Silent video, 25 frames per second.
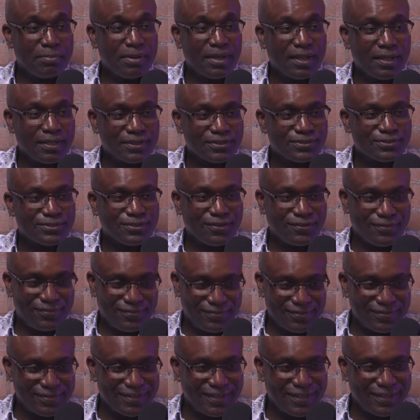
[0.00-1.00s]
interior
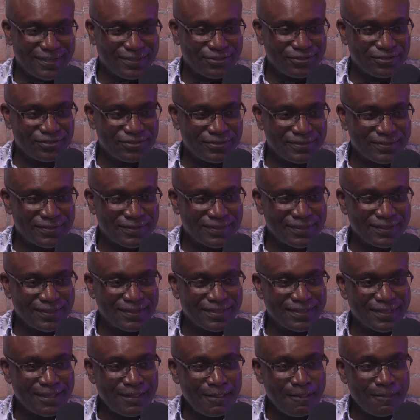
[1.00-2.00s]
parts of
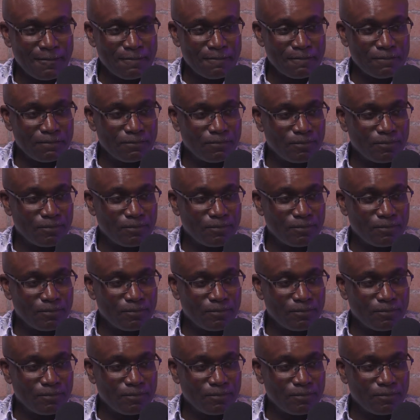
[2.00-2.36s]
Africa. I